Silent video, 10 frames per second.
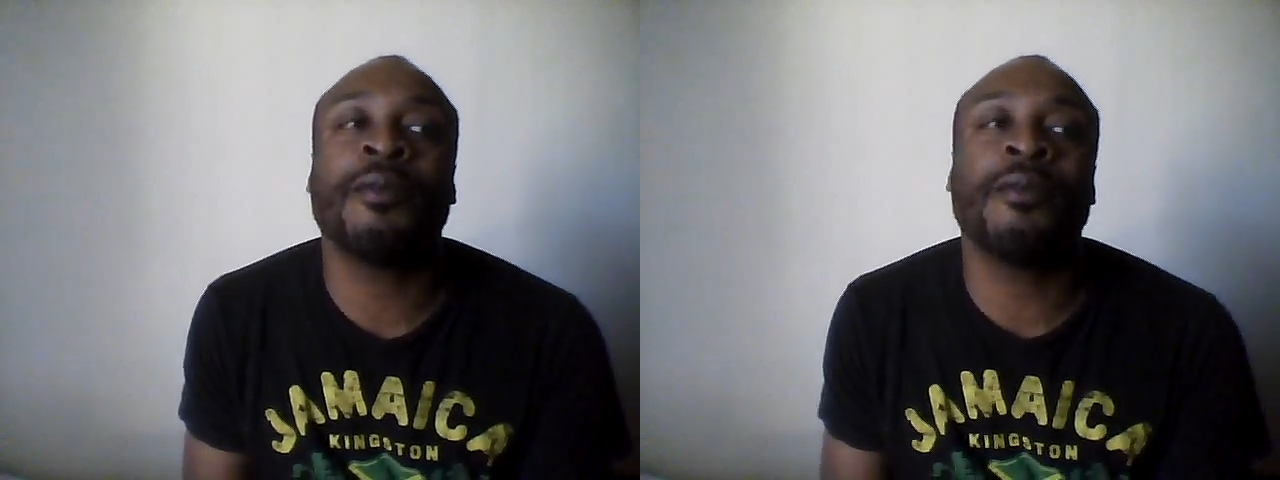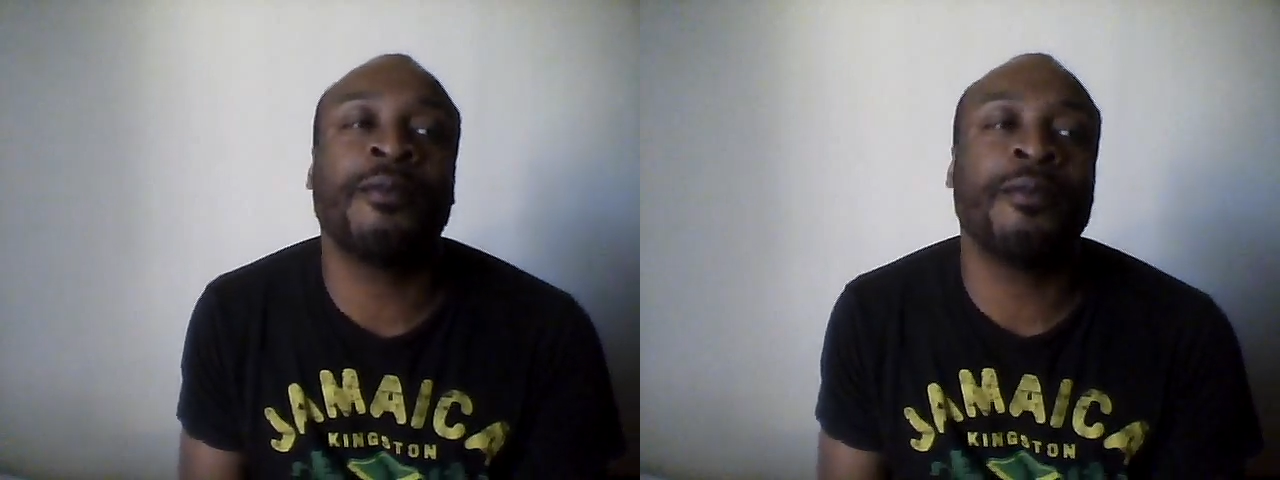
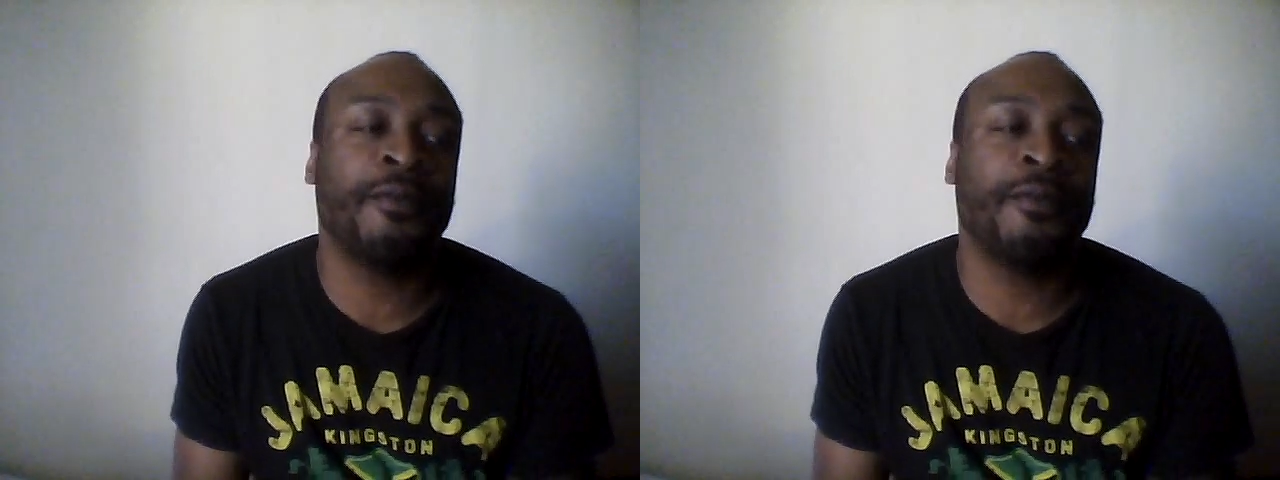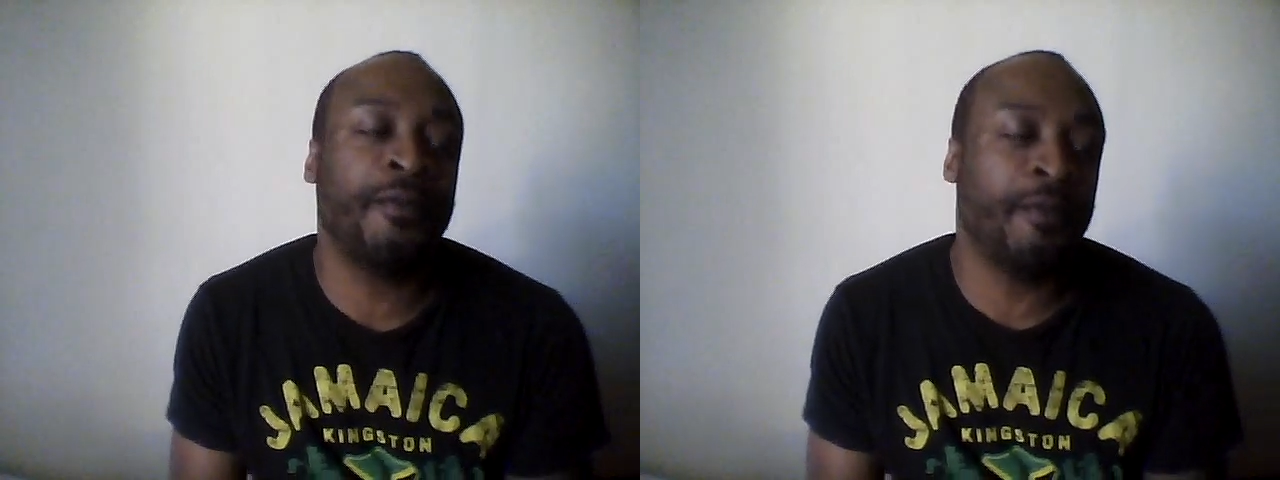
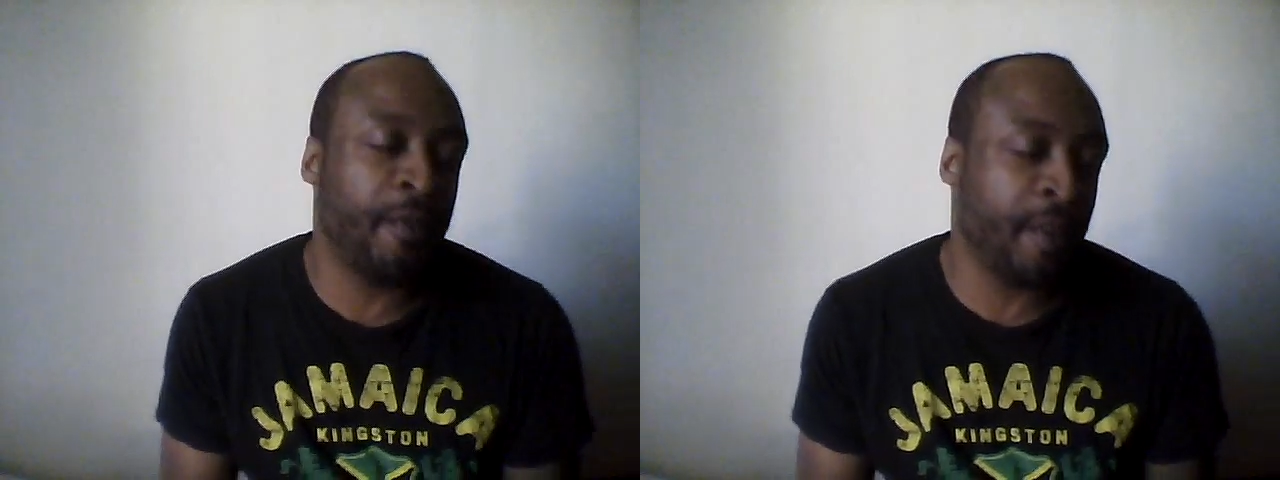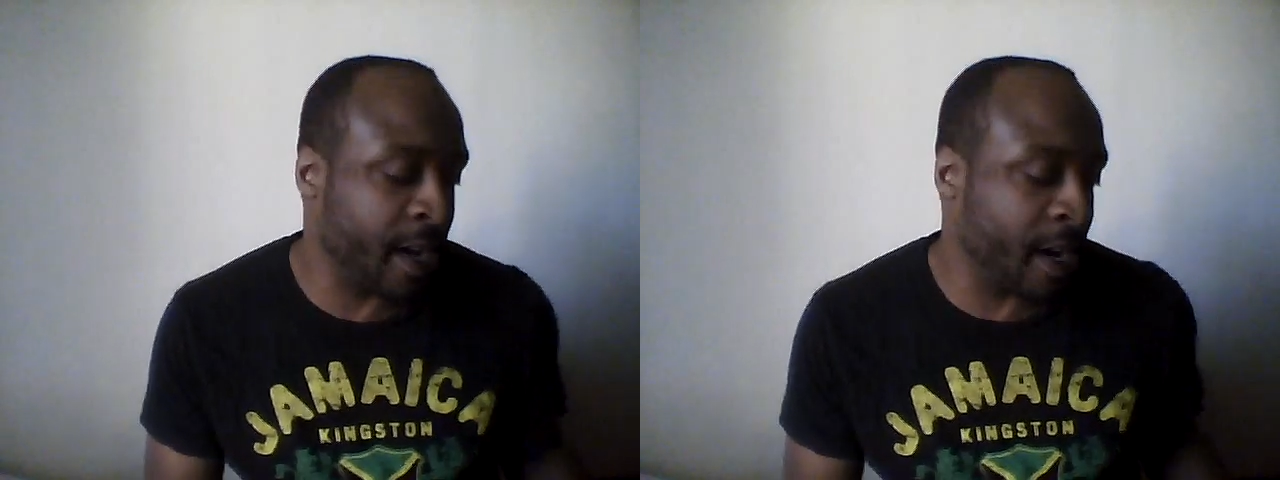very
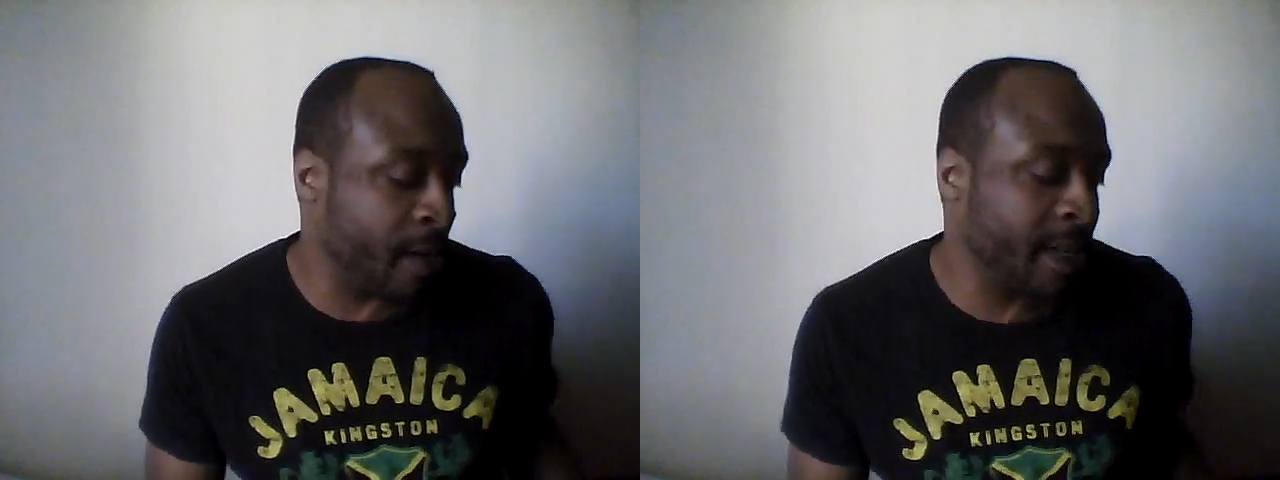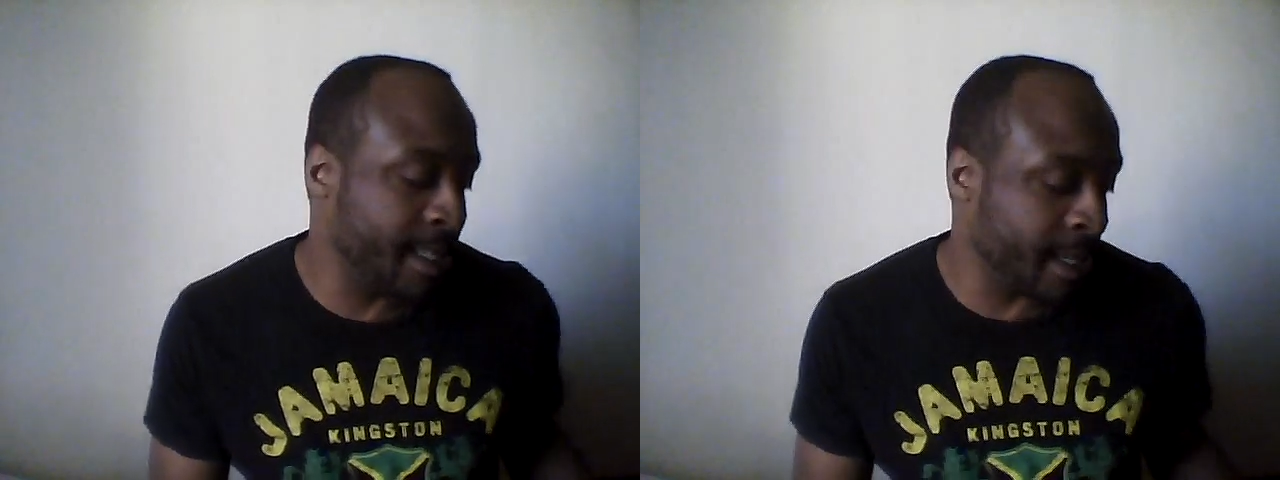silly.
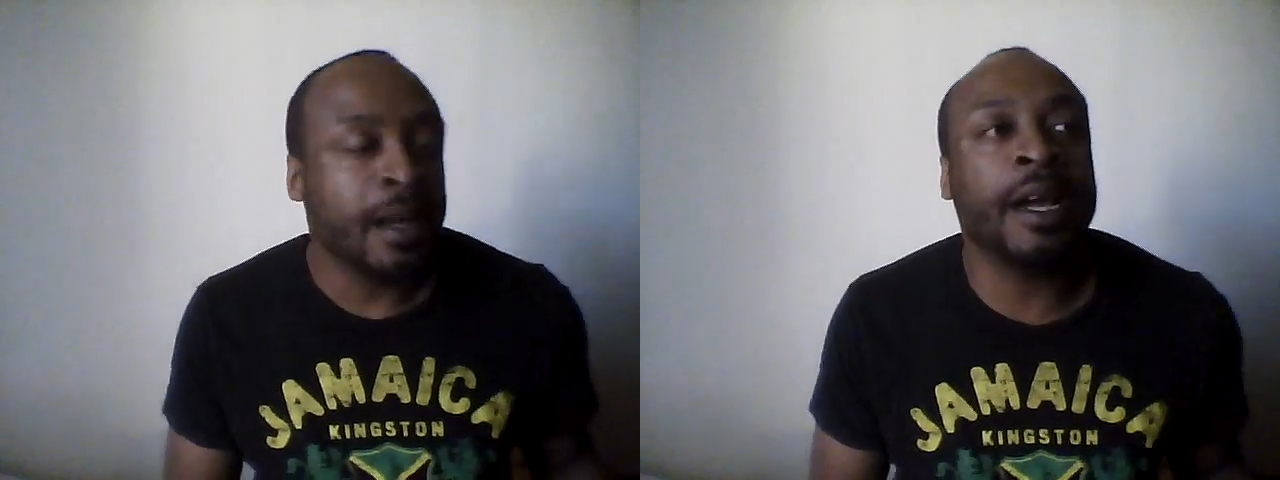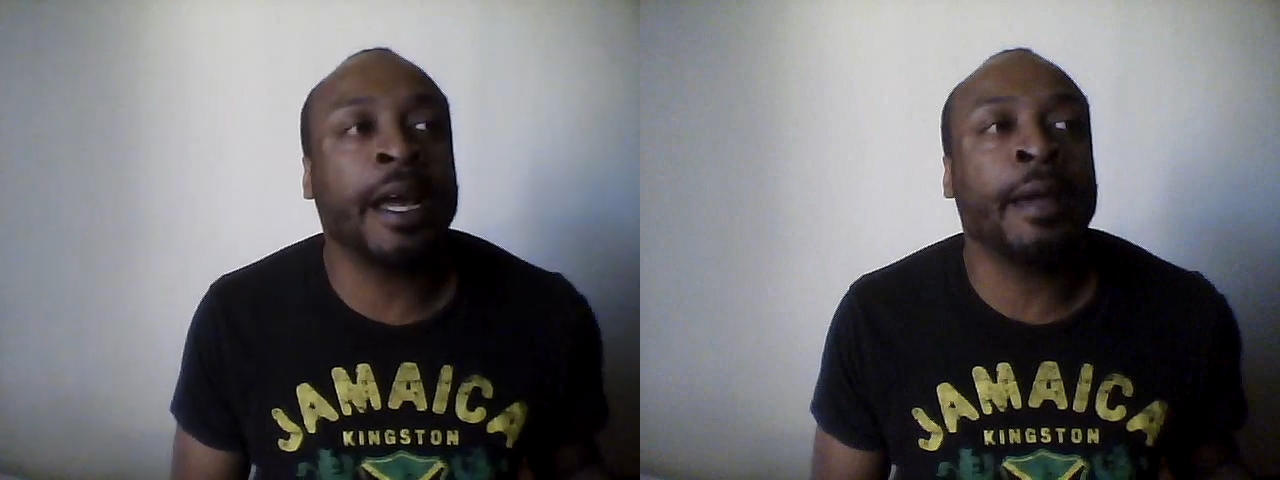
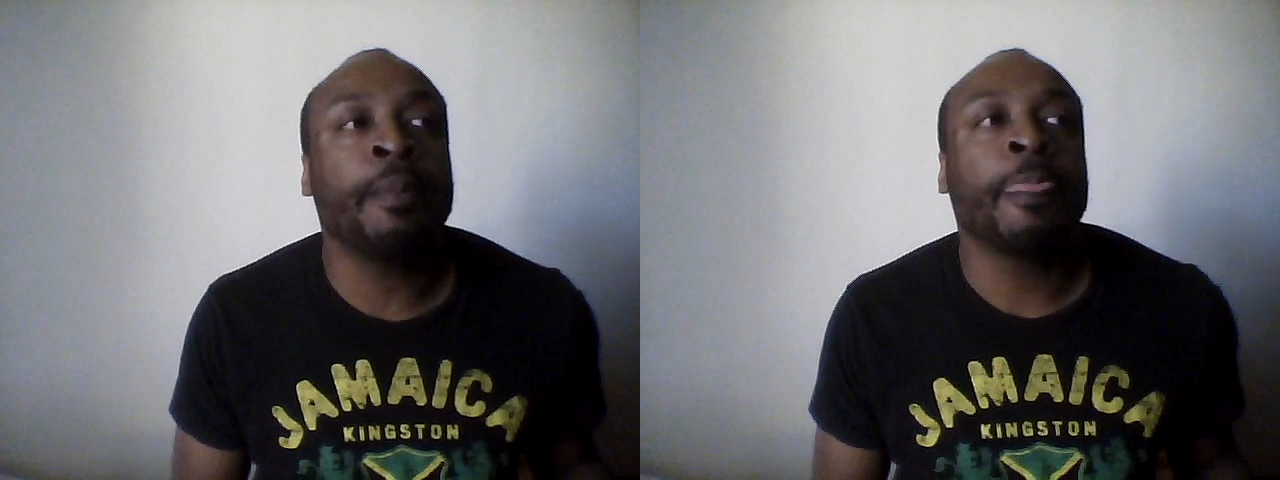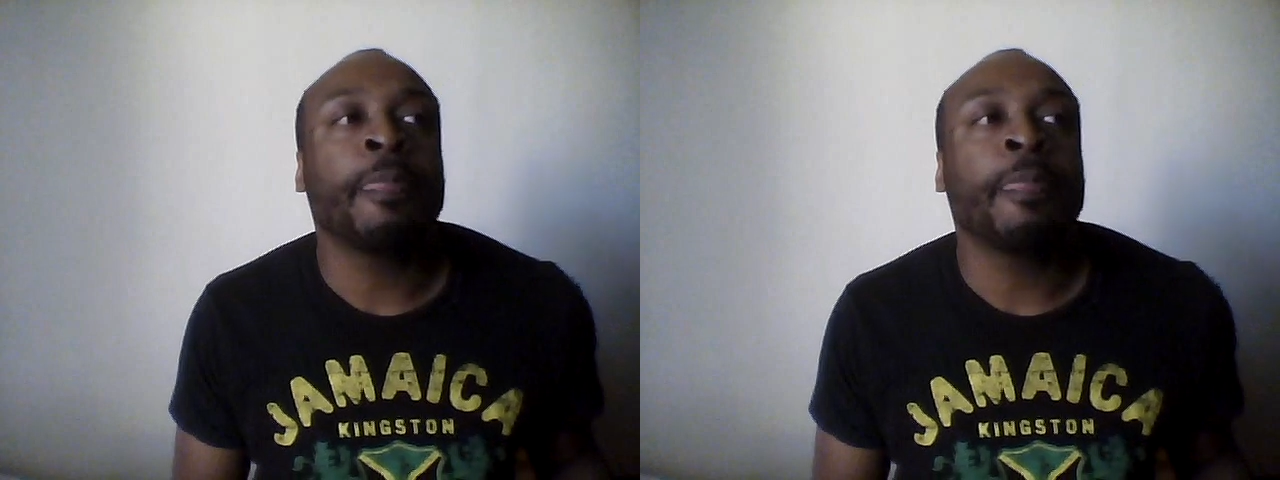Okay,